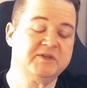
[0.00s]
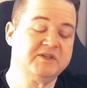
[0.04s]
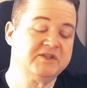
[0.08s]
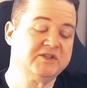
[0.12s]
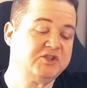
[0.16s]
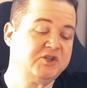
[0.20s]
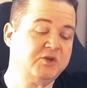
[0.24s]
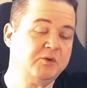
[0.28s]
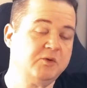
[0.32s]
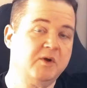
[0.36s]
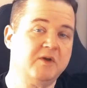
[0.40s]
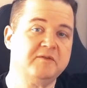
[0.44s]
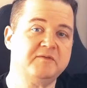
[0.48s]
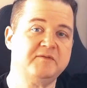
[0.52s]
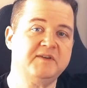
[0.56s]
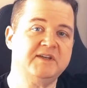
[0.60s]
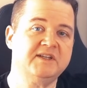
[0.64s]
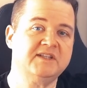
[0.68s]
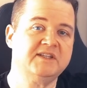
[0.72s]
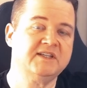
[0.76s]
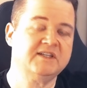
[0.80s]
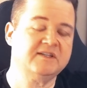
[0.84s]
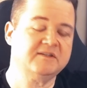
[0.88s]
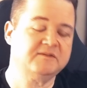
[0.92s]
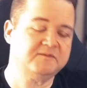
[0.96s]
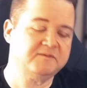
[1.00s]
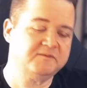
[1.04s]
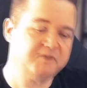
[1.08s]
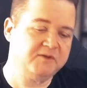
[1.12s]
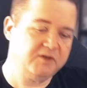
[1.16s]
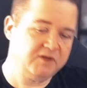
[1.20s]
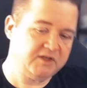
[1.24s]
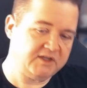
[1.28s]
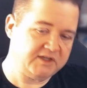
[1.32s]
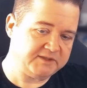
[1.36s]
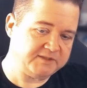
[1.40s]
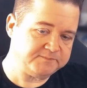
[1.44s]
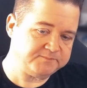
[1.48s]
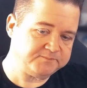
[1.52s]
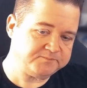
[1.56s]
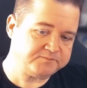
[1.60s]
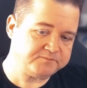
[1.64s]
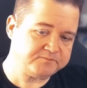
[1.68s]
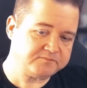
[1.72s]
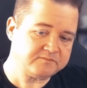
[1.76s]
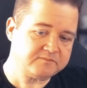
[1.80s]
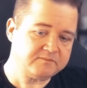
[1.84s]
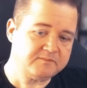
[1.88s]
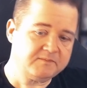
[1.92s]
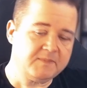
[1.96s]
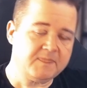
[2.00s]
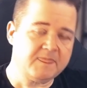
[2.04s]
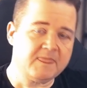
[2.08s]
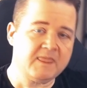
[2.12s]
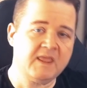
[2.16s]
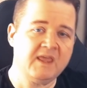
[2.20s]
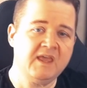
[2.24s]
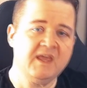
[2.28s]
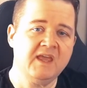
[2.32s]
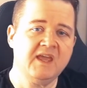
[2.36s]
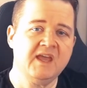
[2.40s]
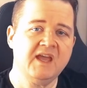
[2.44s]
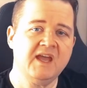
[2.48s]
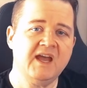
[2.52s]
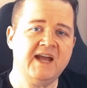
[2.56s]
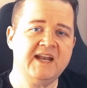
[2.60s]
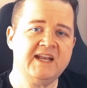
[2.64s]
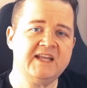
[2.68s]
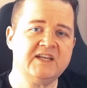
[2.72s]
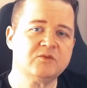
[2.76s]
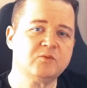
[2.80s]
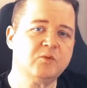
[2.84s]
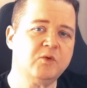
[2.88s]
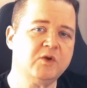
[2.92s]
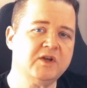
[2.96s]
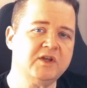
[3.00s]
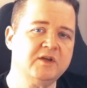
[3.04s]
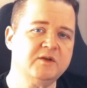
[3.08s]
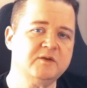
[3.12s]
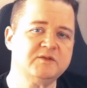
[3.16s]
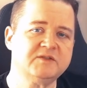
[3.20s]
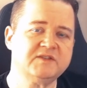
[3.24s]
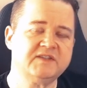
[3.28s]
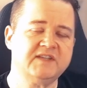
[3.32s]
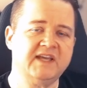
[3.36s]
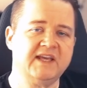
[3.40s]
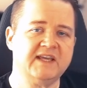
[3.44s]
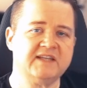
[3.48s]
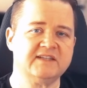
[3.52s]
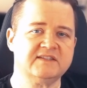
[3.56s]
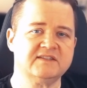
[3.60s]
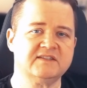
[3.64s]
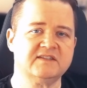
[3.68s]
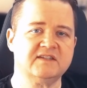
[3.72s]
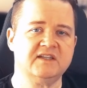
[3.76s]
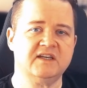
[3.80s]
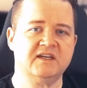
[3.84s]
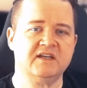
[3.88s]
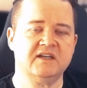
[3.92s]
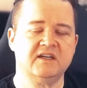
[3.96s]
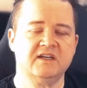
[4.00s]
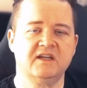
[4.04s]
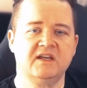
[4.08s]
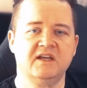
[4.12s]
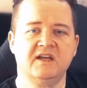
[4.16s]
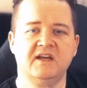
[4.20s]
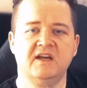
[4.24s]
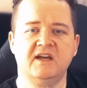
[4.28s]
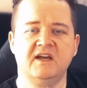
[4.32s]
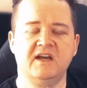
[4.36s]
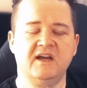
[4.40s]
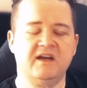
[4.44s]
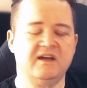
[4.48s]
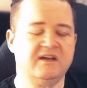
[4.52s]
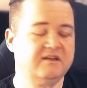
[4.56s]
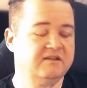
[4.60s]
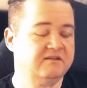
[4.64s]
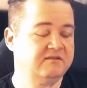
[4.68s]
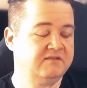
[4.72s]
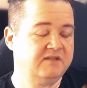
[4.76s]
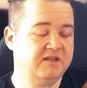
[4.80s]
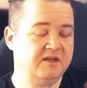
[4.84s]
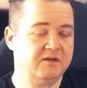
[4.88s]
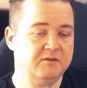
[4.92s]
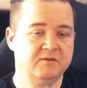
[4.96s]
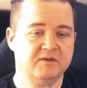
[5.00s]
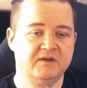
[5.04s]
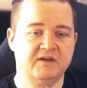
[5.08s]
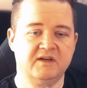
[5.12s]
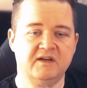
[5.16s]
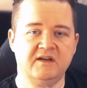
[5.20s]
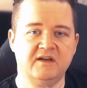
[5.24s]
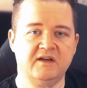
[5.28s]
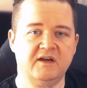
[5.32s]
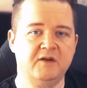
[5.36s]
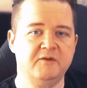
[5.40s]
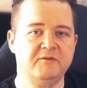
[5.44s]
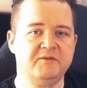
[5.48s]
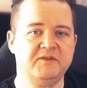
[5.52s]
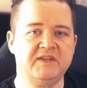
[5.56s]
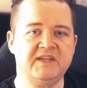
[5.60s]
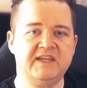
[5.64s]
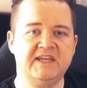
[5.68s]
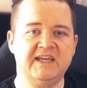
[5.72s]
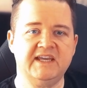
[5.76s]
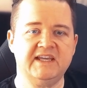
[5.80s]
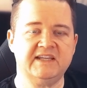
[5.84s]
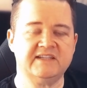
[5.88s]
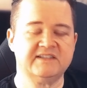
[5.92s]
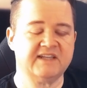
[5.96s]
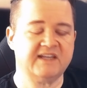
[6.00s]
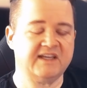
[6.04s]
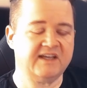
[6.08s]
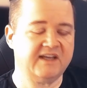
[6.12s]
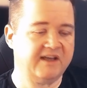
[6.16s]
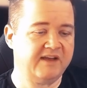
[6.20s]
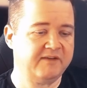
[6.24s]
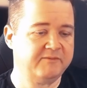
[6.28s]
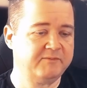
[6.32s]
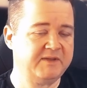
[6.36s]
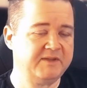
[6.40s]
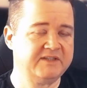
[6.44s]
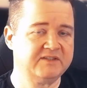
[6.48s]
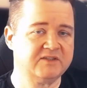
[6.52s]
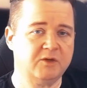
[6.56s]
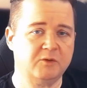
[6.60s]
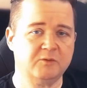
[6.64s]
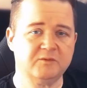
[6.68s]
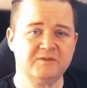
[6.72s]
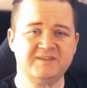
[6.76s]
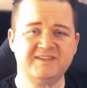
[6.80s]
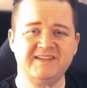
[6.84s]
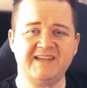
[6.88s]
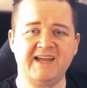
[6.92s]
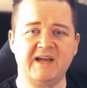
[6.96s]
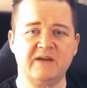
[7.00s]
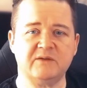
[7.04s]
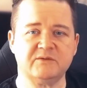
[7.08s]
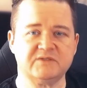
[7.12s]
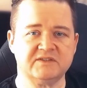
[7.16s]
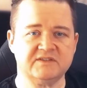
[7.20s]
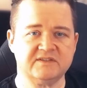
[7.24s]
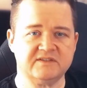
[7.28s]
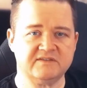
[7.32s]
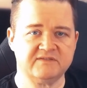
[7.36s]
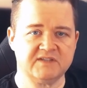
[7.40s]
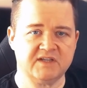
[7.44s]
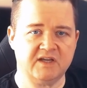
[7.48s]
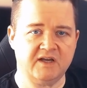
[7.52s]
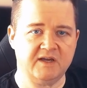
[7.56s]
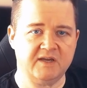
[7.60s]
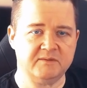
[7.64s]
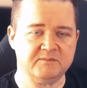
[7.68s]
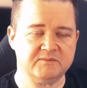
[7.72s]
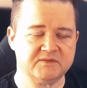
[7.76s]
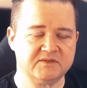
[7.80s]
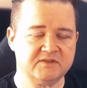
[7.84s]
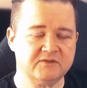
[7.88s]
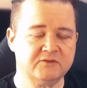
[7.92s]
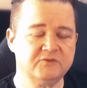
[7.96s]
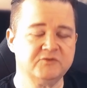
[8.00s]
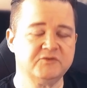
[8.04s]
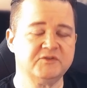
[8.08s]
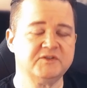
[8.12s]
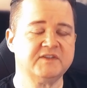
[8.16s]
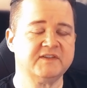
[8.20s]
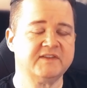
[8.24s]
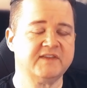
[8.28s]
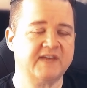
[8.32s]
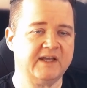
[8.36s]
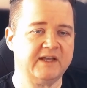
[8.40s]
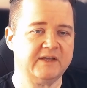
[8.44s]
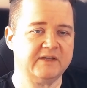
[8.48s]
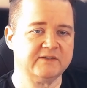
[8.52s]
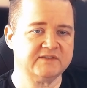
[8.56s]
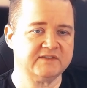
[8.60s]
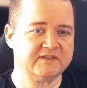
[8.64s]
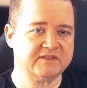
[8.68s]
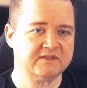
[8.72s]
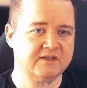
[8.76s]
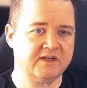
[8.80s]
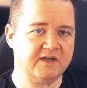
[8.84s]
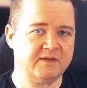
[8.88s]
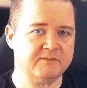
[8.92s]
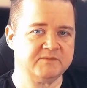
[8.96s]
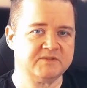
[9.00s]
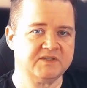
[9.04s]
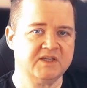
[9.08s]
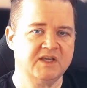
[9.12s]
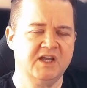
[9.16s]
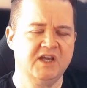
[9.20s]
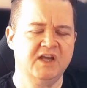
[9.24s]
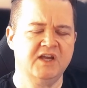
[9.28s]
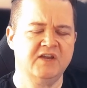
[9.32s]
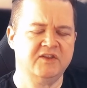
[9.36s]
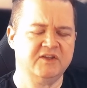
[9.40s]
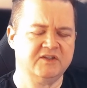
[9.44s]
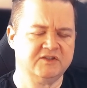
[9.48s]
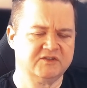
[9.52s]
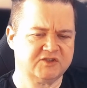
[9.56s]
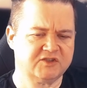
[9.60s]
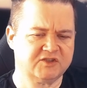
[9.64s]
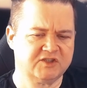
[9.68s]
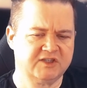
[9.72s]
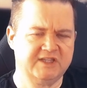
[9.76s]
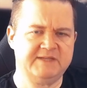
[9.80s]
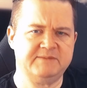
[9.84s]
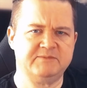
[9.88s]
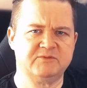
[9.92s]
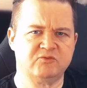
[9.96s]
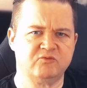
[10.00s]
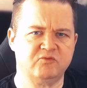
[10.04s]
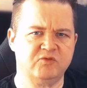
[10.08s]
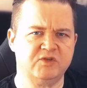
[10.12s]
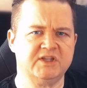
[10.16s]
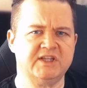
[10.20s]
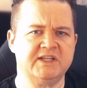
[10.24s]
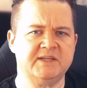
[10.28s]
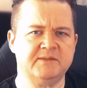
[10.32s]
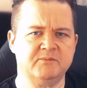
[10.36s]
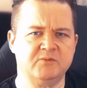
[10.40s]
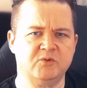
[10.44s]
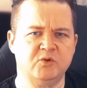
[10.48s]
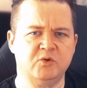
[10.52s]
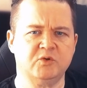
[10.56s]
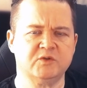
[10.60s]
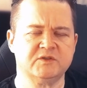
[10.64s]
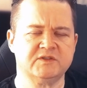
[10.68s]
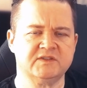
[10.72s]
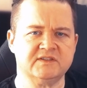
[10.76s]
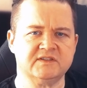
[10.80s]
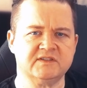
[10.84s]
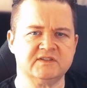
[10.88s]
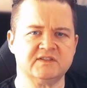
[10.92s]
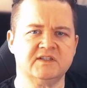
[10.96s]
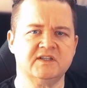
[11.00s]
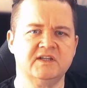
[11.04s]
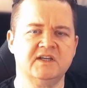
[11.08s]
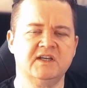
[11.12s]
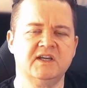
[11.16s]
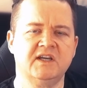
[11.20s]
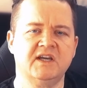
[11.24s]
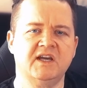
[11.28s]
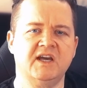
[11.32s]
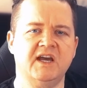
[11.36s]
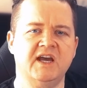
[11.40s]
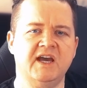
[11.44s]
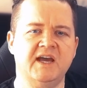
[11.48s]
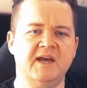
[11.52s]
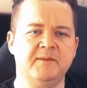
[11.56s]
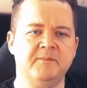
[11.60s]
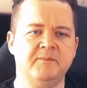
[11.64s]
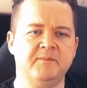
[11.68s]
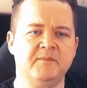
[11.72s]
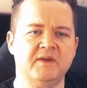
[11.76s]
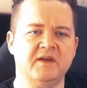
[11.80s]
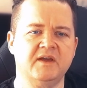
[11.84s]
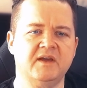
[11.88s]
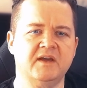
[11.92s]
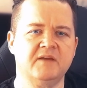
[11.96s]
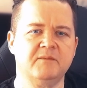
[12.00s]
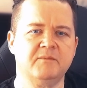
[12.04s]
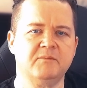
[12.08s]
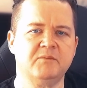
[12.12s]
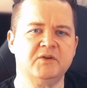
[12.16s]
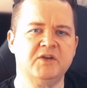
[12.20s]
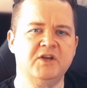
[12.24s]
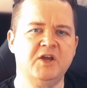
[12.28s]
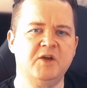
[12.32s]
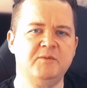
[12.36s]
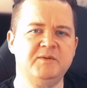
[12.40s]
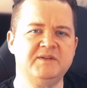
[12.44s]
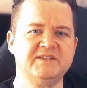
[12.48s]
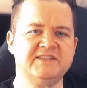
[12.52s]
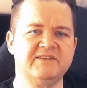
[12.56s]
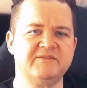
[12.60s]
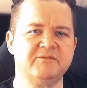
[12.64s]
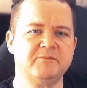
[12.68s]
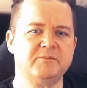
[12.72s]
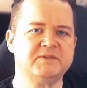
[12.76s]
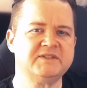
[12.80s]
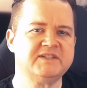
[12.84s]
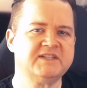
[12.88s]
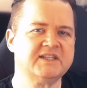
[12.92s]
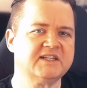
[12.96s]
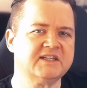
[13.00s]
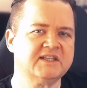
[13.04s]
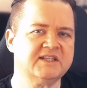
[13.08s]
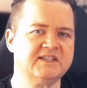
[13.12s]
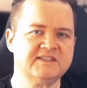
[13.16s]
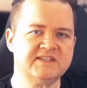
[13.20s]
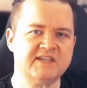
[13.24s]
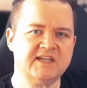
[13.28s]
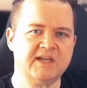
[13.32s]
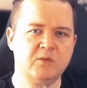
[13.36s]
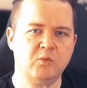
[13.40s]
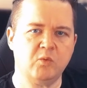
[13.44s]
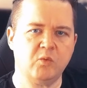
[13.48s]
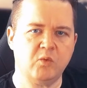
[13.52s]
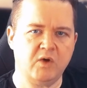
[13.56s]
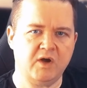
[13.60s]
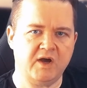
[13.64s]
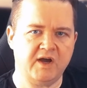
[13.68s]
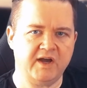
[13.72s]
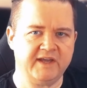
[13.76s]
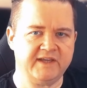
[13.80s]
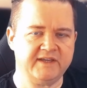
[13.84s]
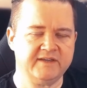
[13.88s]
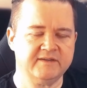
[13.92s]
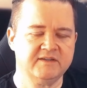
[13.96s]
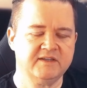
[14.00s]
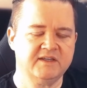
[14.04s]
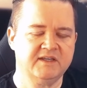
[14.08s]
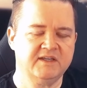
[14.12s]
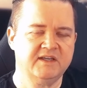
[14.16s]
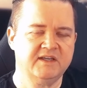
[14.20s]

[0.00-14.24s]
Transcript: because you are feeling fuller. And it is one of those things that, uh, you know, over the years I've been told thousands of times, hundreds of thousands of times, that sleep's really important. Um, but nobody's ever particularly said why.